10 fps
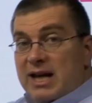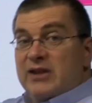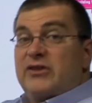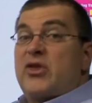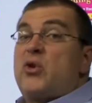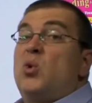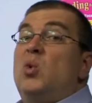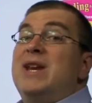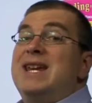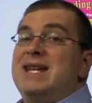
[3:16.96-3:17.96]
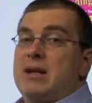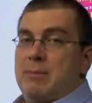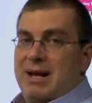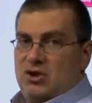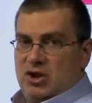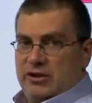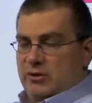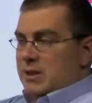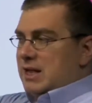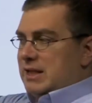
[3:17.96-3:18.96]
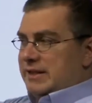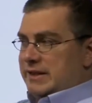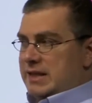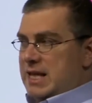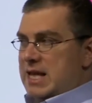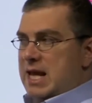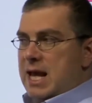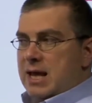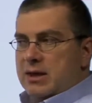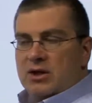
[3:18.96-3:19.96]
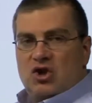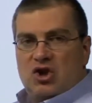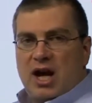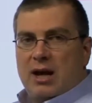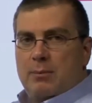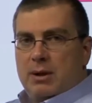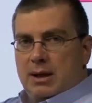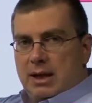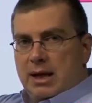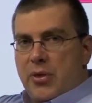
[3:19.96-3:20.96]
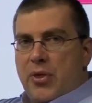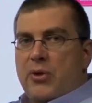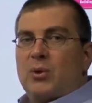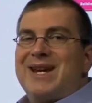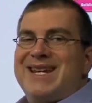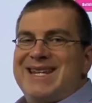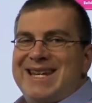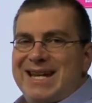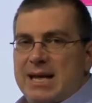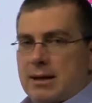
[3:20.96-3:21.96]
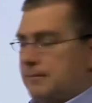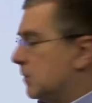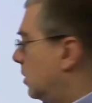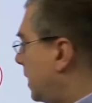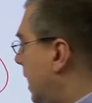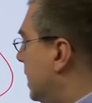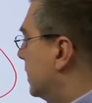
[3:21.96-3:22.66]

is 3 dimensions. We can see the shape in 3D. Okay,